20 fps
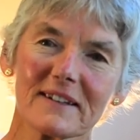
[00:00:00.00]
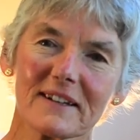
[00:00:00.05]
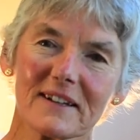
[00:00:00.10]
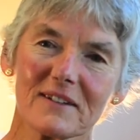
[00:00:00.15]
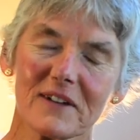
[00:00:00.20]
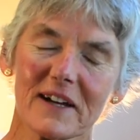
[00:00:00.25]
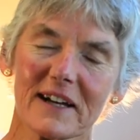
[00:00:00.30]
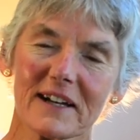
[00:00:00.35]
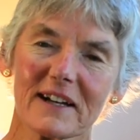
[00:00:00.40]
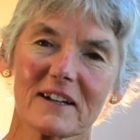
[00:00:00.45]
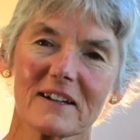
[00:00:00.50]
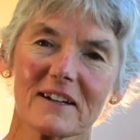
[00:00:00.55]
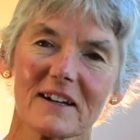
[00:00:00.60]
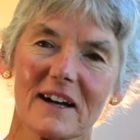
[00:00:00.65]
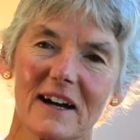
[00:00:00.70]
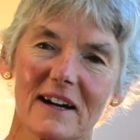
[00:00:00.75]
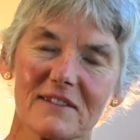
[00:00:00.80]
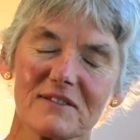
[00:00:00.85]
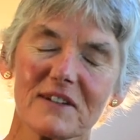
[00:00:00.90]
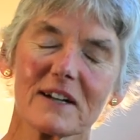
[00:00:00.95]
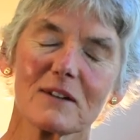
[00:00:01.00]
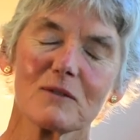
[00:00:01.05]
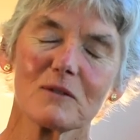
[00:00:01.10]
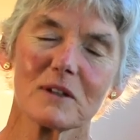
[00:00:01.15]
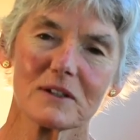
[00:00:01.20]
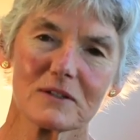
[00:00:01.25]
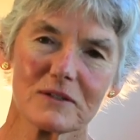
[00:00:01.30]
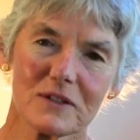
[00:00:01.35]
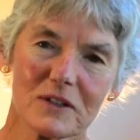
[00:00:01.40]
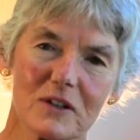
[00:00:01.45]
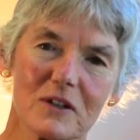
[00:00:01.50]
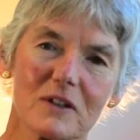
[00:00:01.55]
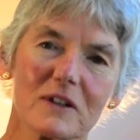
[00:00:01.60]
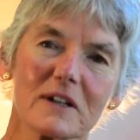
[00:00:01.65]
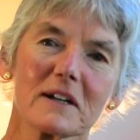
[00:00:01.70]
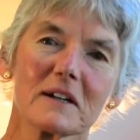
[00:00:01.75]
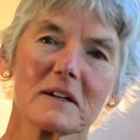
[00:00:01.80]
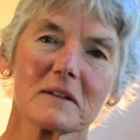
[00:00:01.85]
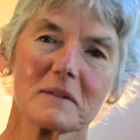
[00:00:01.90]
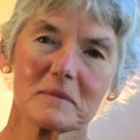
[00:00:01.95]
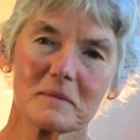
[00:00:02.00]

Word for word: I've had a I've had a wonderful career.